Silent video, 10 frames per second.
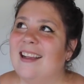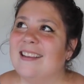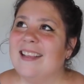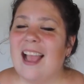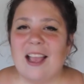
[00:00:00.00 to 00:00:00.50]

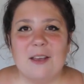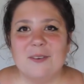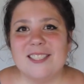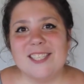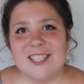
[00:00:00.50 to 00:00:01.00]
Yeah, it
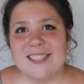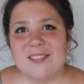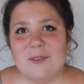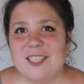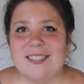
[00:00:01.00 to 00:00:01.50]
was
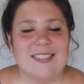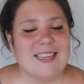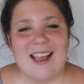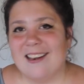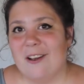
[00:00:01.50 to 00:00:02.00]
just, we just
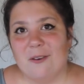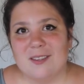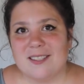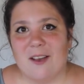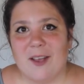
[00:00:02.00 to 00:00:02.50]
did not know what
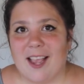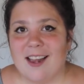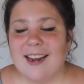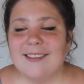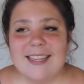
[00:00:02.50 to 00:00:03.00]
was going
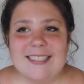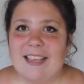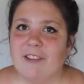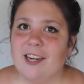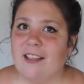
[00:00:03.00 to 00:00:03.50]
on. I'd like to
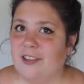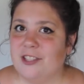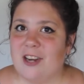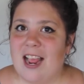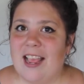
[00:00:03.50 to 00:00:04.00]
give it another
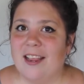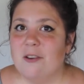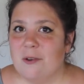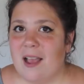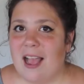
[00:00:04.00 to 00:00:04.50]
try
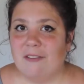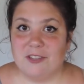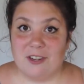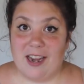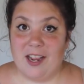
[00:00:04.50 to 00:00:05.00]

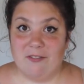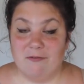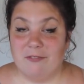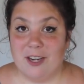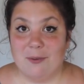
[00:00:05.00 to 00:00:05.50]
after I
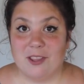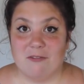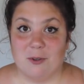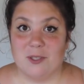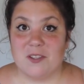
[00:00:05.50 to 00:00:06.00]
read what the
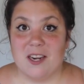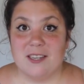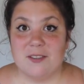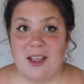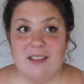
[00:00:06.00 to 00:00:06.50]
rules
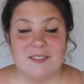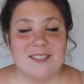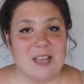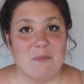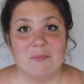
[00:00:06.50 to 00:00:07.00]
are so I have
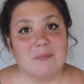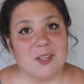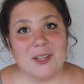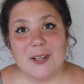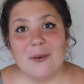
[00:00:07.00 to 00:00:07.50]
some
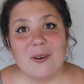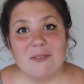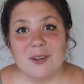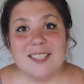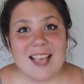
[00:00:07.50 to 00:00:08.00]
clue
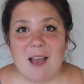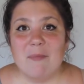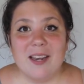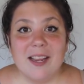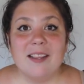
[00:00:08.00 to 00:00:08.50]
of what's
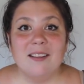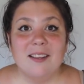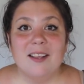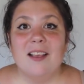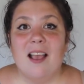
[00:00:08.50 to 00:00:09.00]
happening.
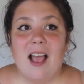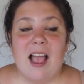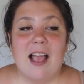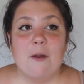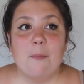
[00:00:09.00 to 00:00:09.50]

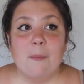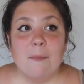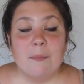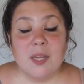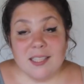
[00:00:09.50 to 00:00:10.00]

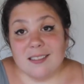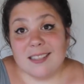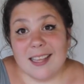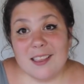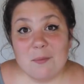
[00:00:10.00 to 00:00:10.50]
But it
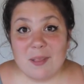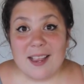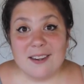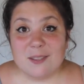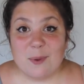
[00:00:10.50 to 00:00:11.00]
looked like the
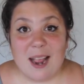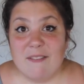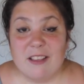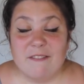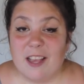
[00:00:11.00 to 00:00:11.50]
players were
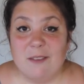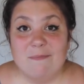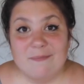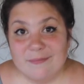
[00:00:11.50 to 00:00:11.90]
having fun.